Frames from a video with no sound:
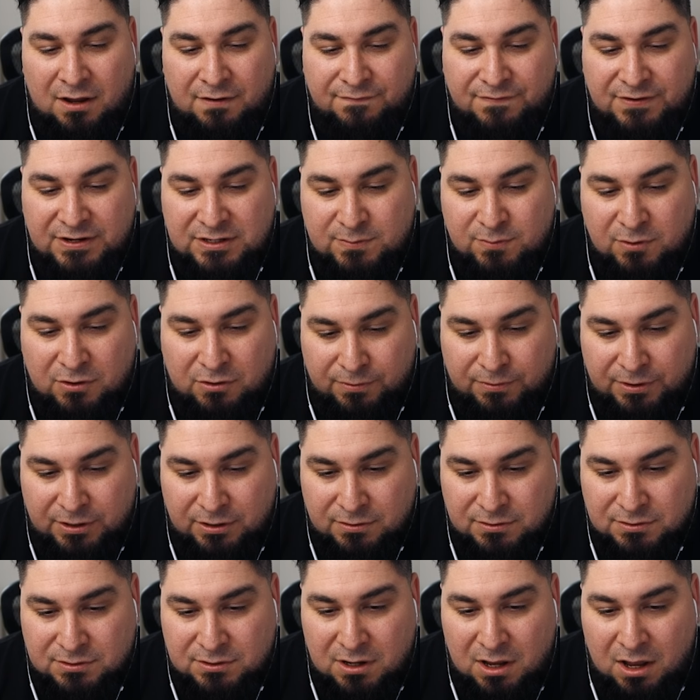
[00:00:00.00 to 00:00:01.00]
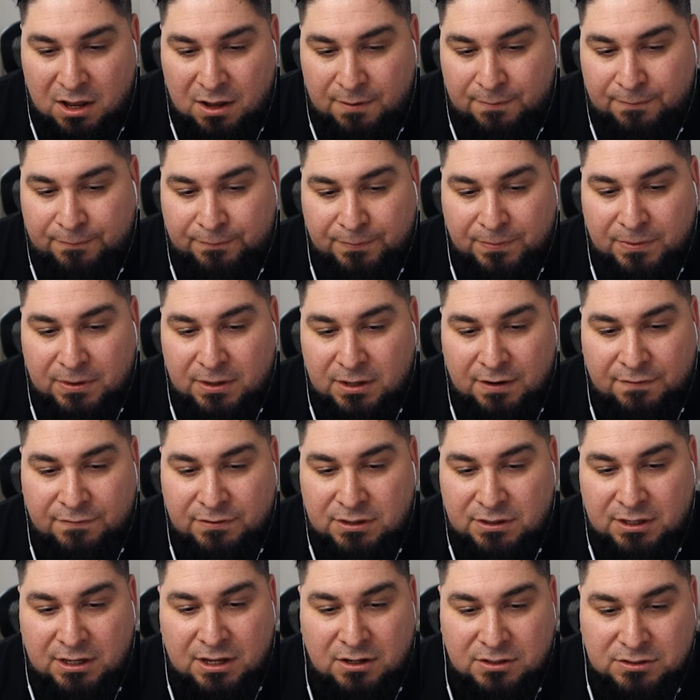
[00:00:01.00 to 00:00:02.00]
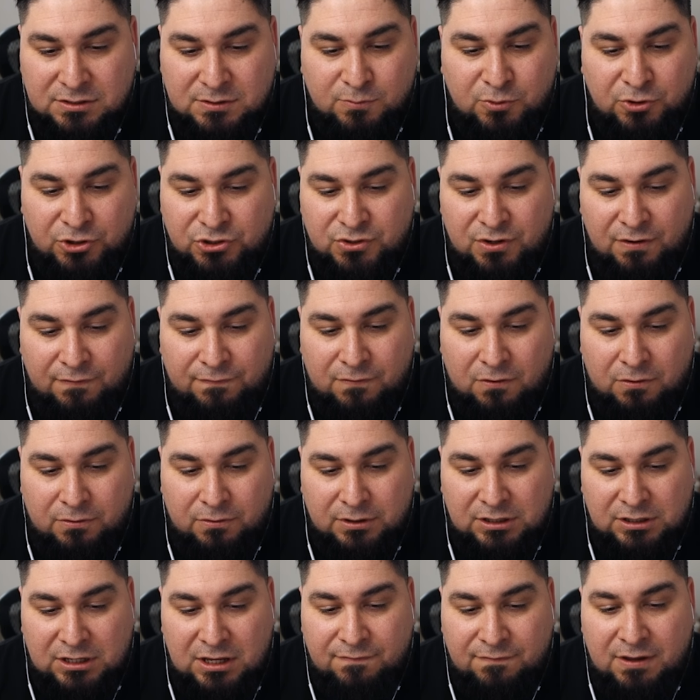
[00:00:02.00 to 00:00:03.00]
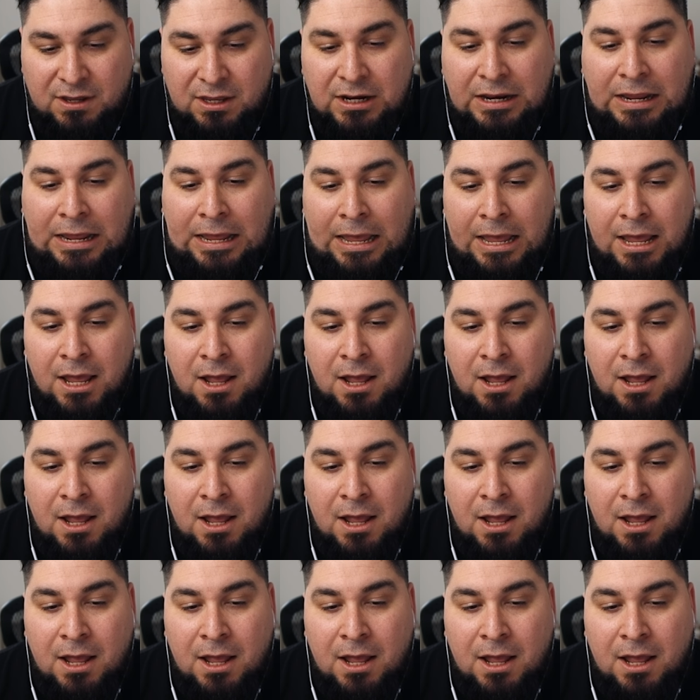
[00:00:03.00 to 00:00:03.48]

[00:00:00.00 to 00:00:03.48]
Facebook Reels. Everything else is pretty straightforward. Leave it.